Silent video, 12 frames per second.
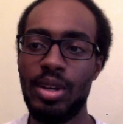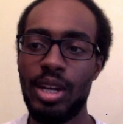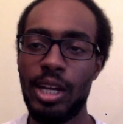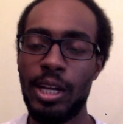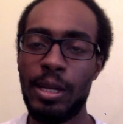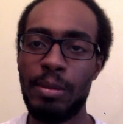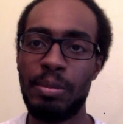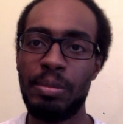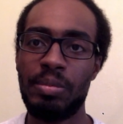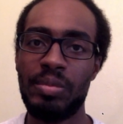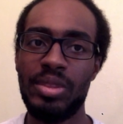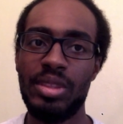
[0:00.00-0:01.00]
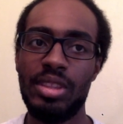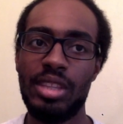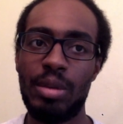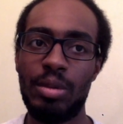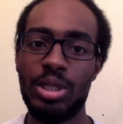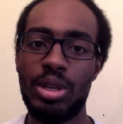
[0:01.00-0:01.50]

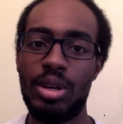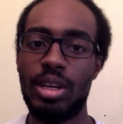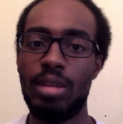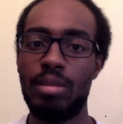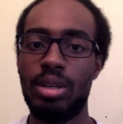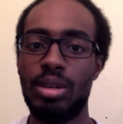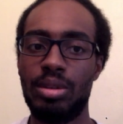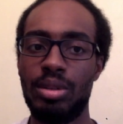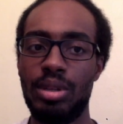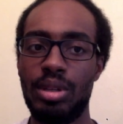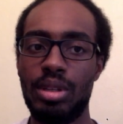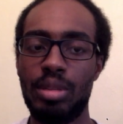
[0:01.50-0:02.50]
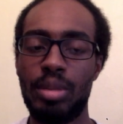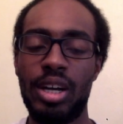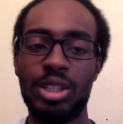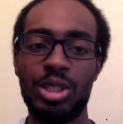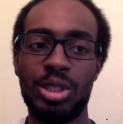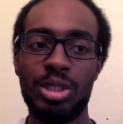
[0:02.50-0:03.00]
that was talking about the
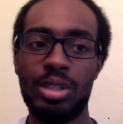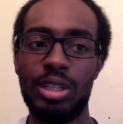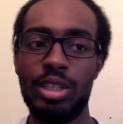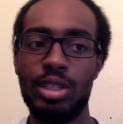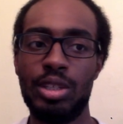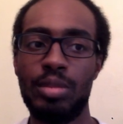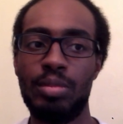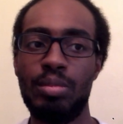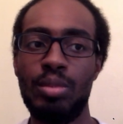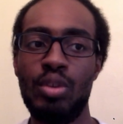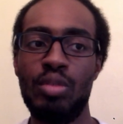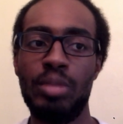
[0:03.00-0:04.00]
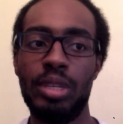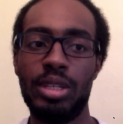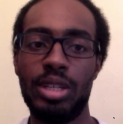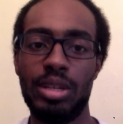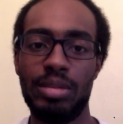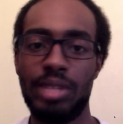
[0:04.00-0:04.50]
posture and movement
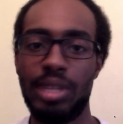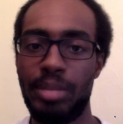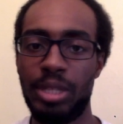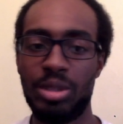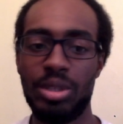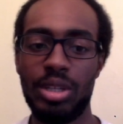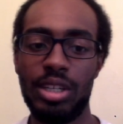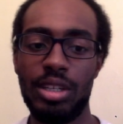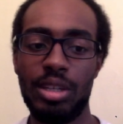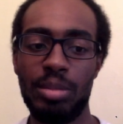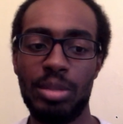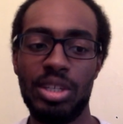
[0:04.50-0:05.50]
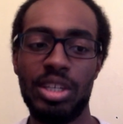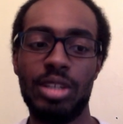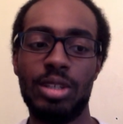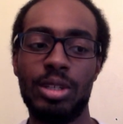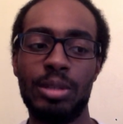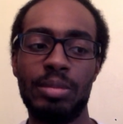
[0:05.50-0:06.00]
of Dimetrodon in
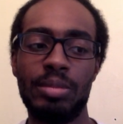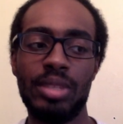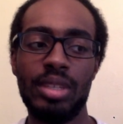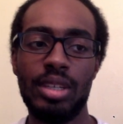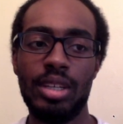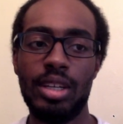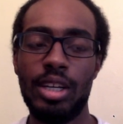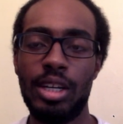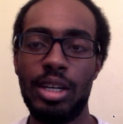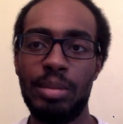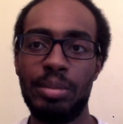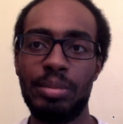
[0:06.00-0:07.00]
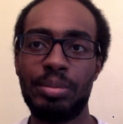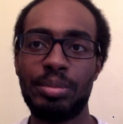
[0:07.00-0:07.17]
particular. And